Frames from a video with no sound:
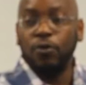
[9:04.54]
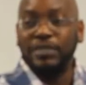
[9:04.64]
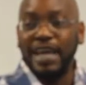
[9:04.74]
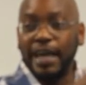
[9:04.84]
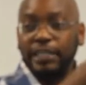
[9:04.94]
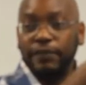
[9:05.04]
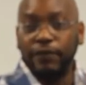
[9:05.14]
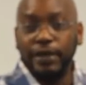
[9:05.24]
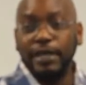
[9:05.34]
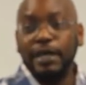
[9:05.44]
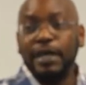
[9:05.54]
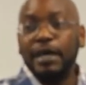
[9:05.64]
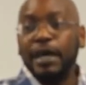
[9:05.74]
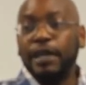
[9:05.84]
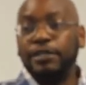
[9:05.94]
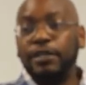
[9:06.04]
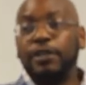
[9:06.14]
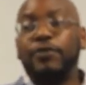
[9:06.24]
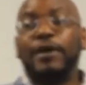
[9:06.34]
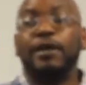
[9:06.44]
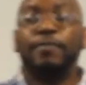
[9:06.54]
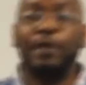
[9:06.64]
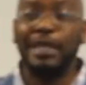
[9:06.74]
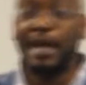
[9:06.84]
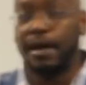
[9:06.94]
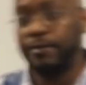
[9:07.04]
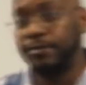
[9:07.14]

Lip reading: tax-free until you're ready to pull it out.